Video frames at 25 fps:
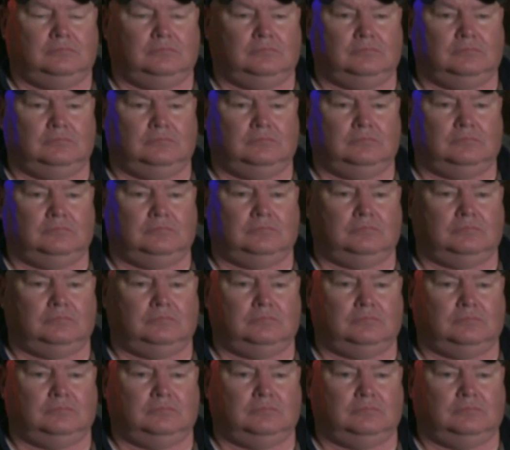
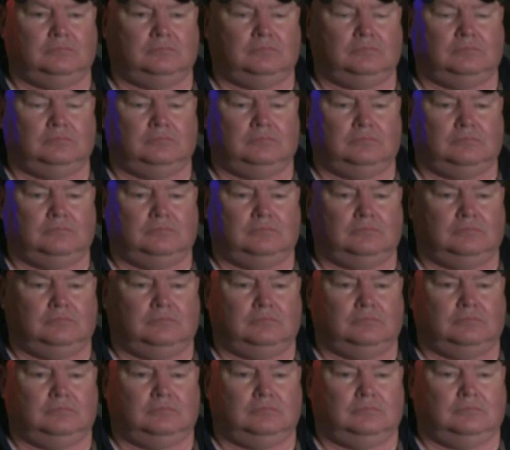
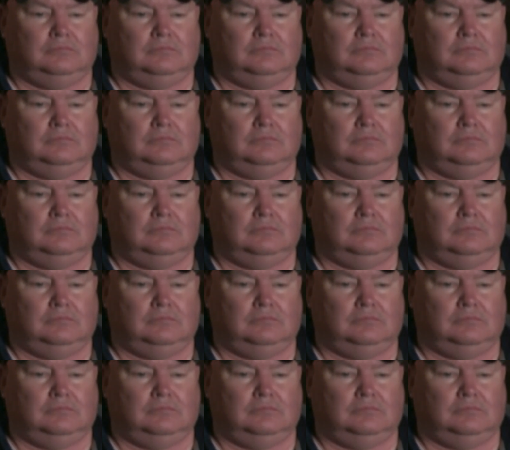(silent)